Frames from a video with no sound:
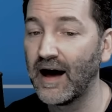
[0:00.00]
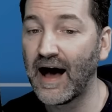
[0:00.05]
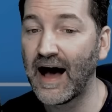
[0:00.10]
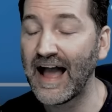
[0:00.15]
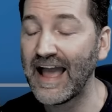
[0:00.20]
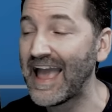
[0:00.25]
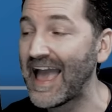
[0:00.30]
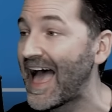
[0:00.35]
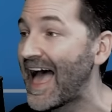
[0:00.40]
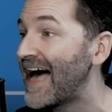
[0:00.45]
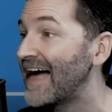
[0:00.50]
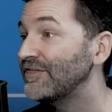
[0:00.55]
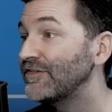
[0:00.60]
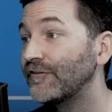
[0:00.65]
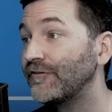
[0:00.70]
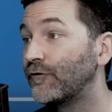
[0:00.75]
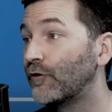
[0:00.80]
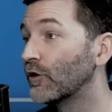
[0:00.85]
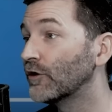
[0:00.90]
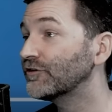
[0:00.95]
I had
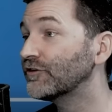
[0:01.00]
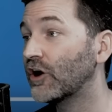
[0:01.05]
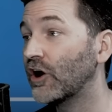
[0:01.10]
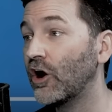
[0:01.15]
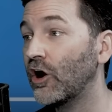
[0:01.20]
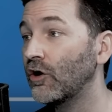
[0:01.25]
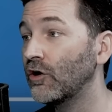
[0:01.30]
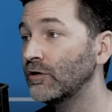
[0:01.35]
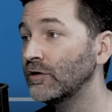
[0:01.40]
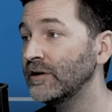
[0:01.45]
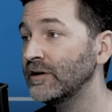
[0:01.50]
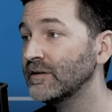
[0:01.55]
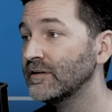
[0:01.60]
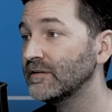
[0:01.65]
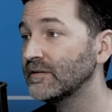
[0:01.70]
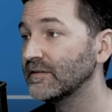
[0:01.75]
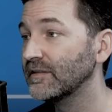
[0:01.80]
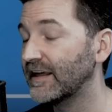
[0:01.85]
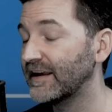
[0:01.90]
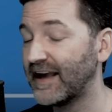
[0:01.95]
the fourth code.
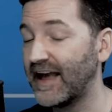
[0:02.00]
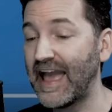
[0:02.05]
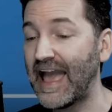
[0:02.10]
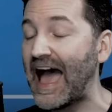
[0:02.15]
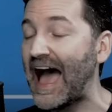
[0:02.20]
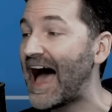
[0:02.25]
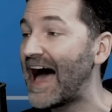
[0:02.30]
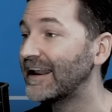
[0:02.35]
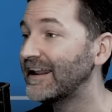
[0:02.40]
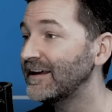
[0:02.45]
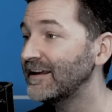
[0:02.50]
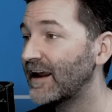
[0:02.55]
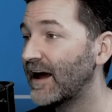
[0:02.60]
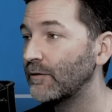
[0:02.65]
Like I had it.